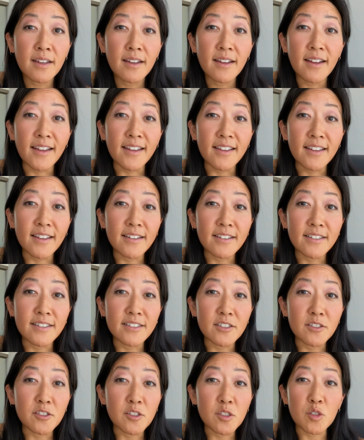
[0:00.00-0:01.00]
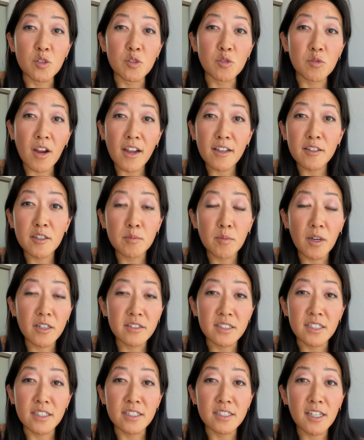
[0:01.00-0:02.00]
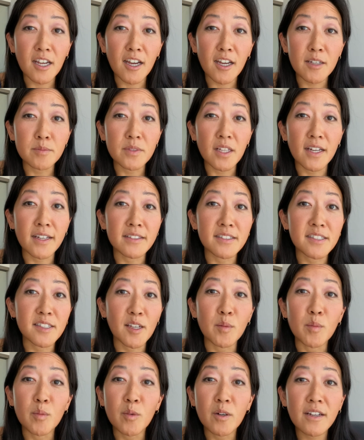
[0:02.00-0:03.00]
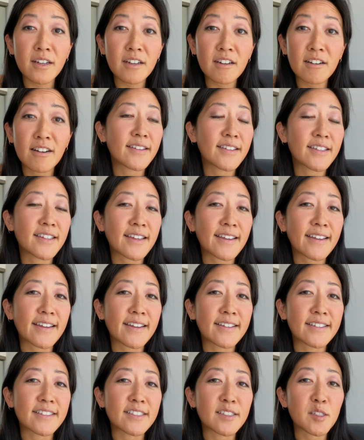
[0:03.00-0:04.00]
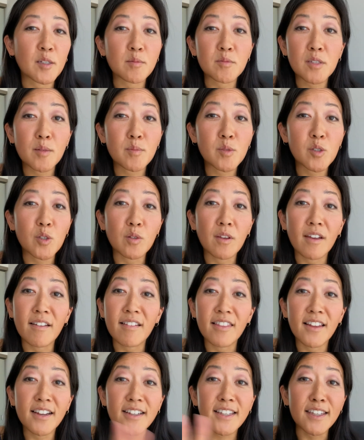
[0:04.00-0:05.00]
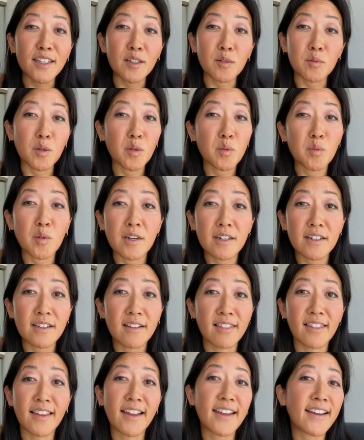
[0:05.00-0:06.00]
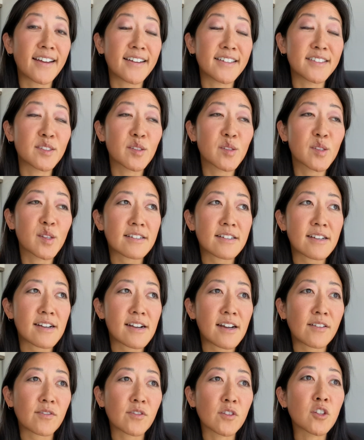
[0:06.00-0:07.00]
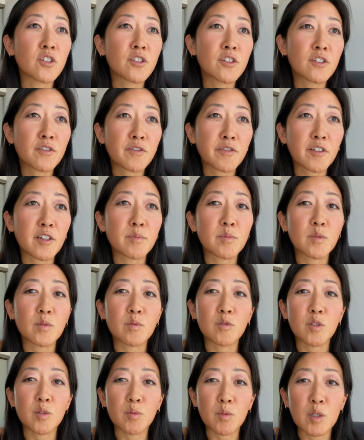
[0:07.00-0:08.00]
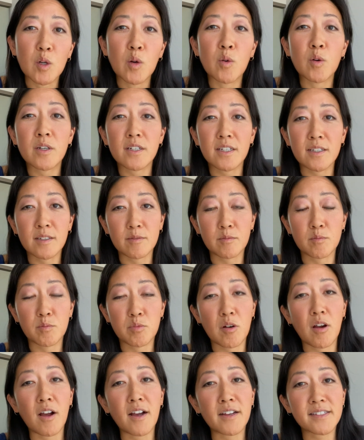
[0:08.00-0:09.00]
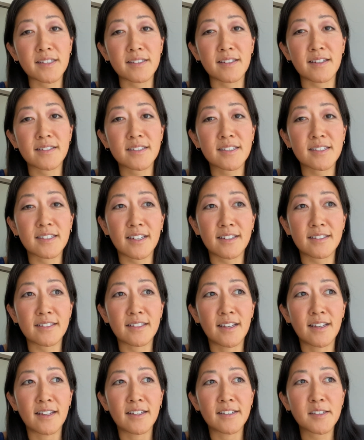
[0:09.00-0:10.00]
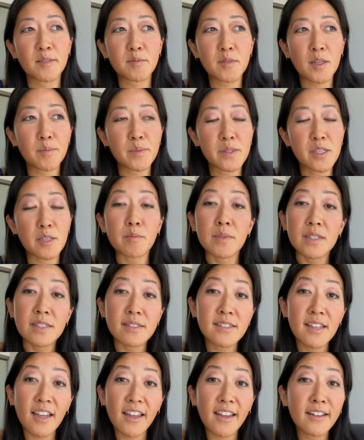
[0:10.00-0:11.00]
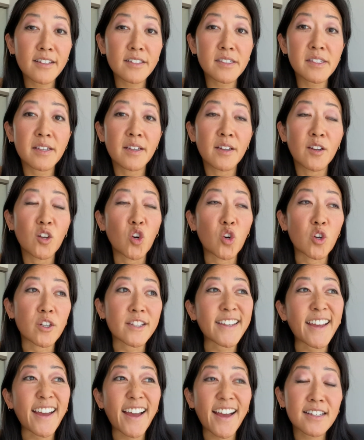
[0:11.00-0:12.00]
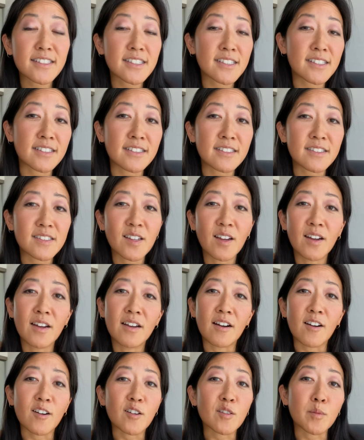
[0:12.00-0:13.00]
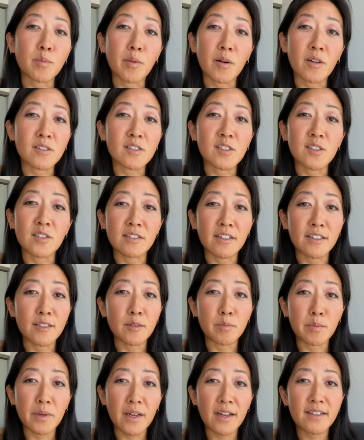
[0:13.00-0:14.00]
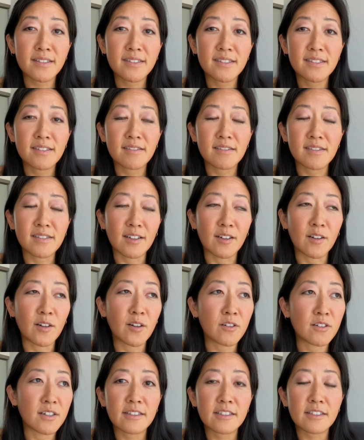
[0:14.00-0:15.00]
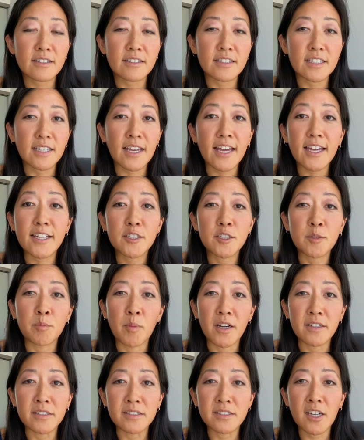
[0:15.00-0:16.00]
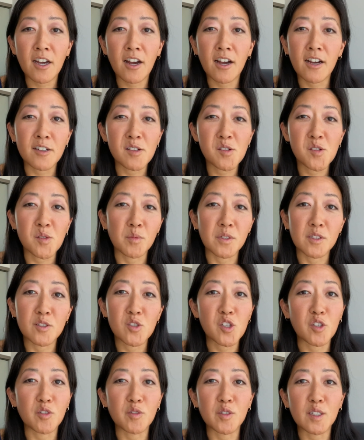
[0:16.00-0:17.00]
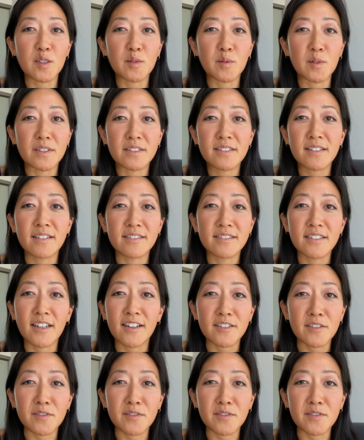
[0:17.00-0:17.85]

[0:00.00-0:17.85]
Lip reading: and just drag them onto the timeline somewhere, and sometimes you get lucky with where it lands. I've learned from the recording process that sometimes the mistakes or the accidents are the parts you like best. So the end montage with Chewy was a lot of